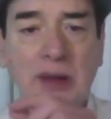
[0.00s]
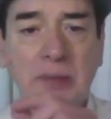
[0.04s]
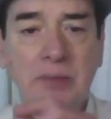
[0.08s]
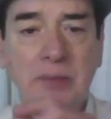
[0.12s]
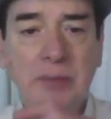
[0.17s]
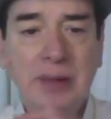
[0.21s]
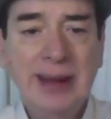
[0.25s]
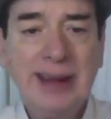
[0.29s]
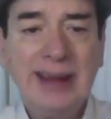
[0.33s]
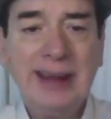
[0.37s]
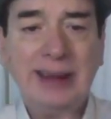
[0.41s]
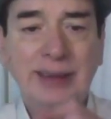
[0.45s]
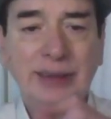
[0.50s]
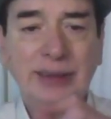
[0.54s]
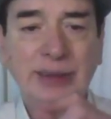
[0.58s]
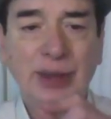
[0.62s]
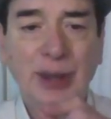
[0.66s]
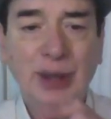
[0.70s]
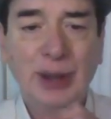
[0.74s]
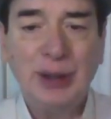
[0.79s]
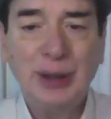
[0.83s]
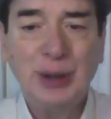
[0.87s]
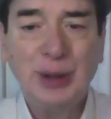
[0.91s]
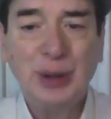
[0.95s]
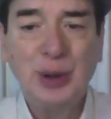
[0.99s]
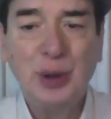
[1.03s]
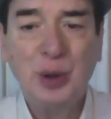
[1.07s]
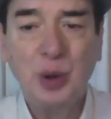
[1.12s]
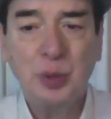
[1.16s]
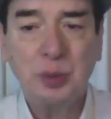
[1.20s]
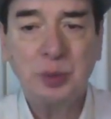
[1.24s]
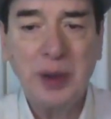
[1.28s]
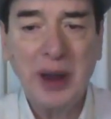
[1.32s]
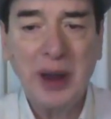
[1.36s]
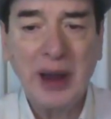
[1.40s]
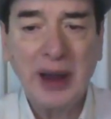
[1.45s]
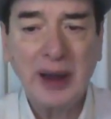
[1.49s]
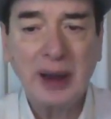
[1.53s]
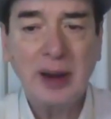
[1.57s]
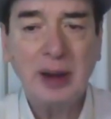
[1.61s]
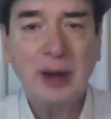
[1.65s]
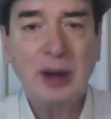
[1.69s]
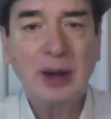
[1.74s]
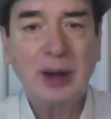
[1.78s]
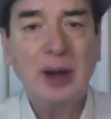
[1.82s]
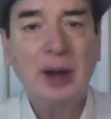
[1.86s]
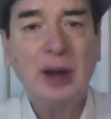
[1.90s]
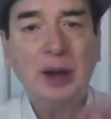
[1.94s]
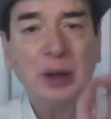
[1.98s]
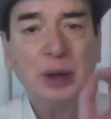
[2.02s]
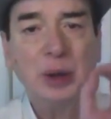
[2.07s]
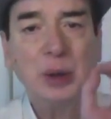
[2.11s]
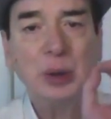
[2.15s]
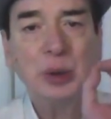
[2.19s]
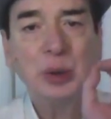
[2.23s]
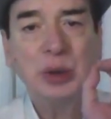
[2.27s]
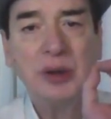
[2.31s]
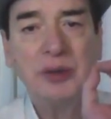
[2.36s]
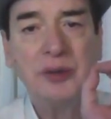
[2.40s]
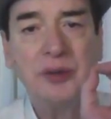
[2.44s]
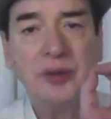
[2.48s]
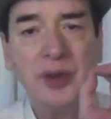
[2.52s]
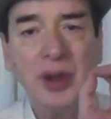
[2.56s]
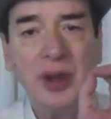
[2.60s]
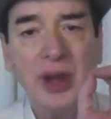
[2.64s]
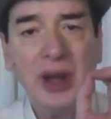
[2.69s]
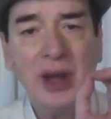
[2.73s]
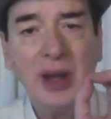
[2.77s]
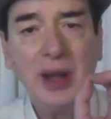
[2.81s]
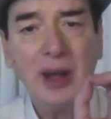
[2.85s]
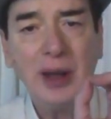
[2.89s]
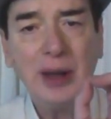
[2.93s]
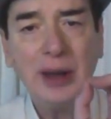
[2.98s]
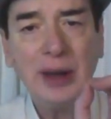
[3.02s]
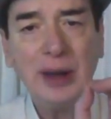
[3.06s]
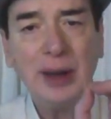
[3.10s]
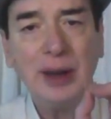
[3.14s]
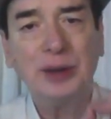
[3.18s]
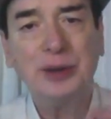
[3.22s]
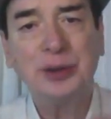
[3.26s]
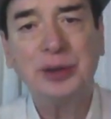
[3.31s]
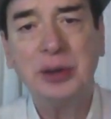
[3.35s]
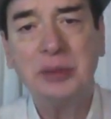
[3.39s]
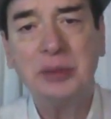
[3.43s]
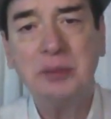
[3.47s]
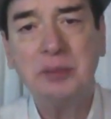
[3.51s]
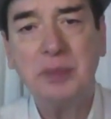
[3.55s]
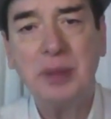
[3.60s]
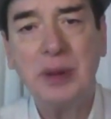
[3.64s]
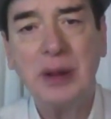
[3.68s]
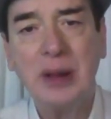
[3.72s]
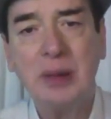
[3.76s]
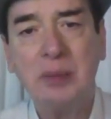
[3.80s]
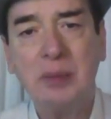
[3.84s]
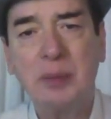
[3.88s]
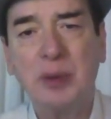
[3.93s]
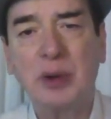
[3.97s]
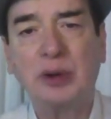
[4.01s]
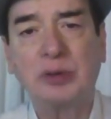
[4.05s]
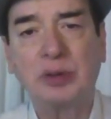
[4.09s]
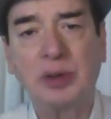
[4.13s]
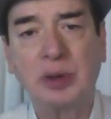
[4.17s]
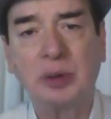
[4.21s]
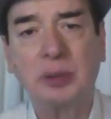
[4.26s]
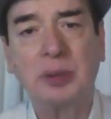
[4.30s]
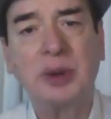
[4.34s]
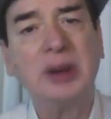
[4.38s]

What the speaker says: please go back to the very simple proverb.